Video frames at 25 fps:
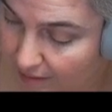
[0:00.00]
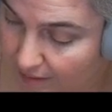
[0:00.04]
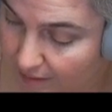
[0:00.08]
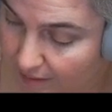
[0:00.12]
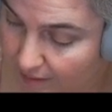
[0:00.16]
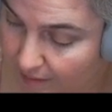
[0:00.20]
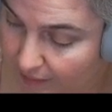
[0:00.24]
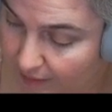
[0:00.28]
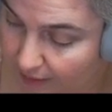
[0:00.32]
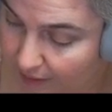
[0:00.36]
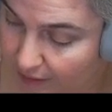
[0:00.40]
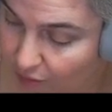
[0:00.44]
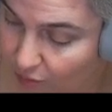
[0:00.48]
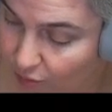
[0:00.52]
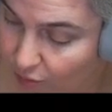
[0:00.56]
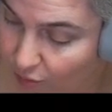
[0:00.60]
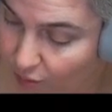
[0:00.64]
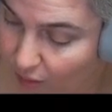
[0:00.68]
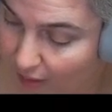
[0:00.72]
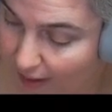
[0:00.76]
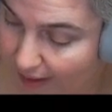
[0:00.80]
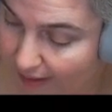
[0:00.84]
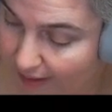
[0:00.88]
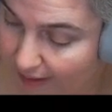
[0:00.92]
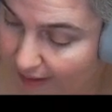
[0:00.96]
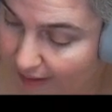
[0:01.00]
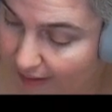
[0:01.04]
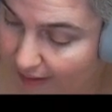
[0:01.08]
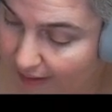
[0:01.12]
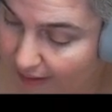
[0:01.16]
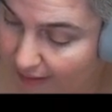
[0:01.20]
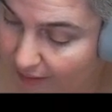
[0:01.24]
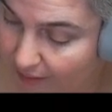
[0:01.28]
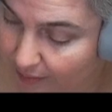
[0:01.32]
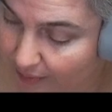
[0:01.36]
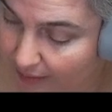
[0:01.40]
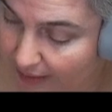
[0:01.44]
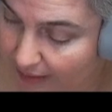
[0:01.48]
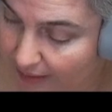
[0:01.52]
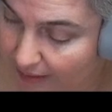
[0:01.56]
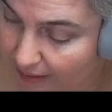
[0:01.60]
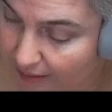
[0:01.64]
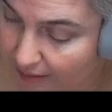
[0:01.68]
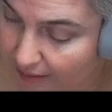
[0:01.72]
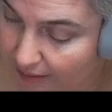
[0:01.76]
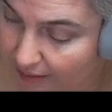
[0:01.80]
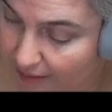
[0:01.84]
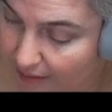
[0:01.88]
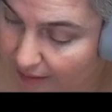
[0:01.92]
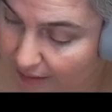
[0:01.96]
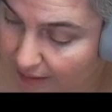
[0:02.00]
mixed right into this mix.